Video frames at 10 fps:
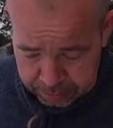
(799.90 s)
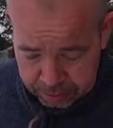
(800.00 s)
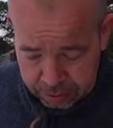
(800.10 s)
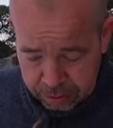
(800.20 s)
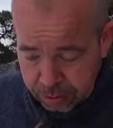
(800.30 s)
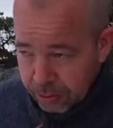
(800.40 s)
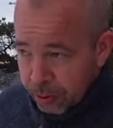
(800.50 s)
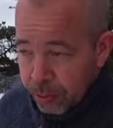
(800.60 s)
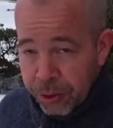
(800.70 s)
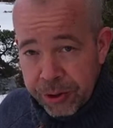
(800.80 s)
So we're
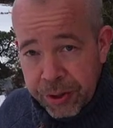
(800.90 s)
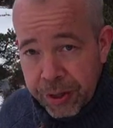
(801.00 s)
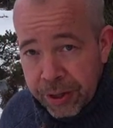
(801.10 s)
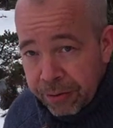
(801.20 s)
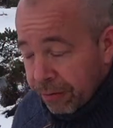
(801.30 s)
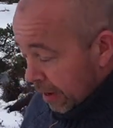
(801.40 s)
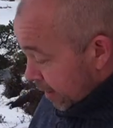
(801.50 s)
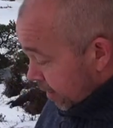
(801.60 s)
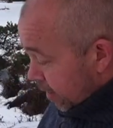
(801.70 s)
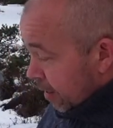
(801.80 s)
going to put the
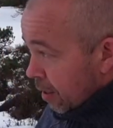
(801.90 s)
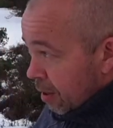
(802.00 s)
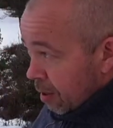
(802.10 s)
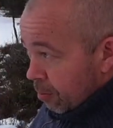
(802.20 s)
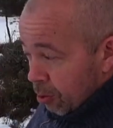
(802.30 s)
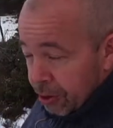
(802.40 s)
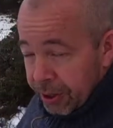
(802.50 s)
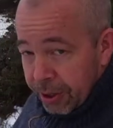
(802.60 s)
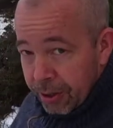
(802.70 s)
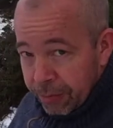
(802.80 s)
face
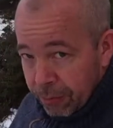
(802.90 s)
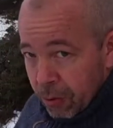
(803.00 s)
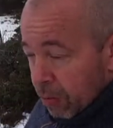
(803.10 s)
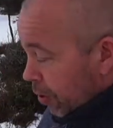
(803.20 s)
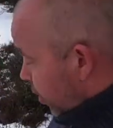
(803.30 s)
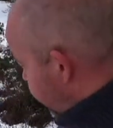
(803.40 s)
pointed forward.